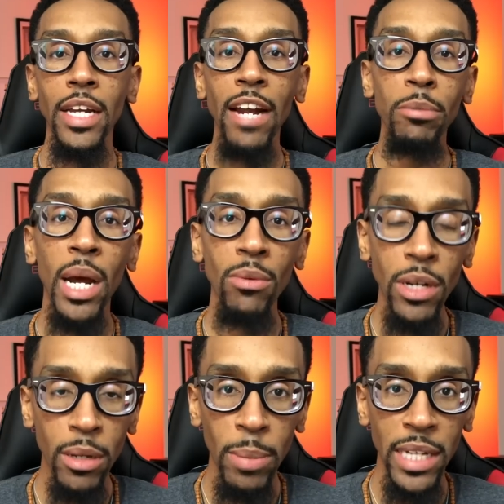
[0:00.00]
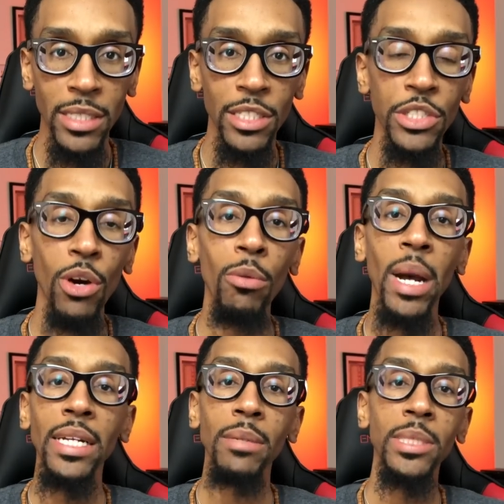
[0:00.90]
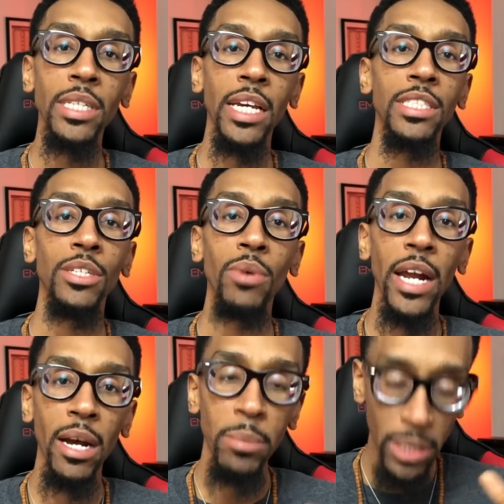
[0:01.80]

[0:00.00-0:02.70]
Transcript: Hey everybody, welcome back to the show. My name is Casey Graham.